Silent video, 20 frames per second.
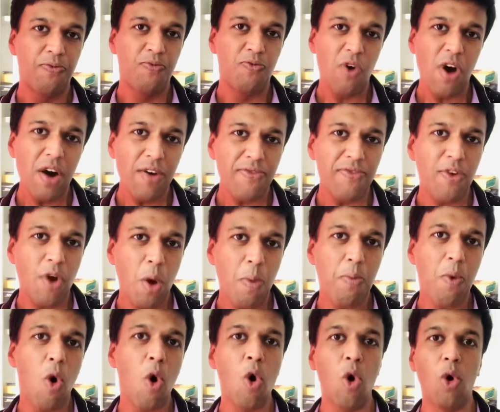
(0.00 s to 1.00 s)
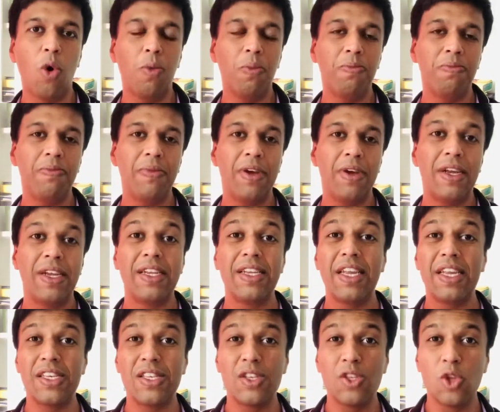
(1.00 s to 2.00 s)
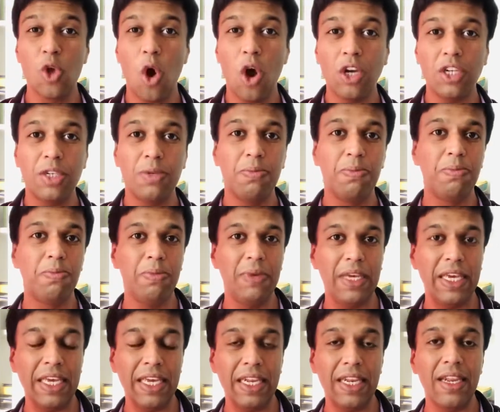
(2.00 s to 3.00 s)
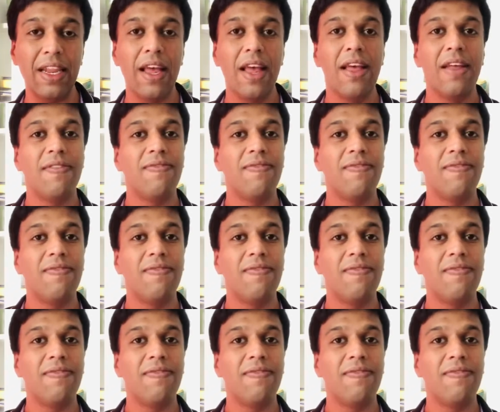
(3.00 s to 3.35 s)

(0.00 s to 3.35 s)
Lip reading: work from home does not mean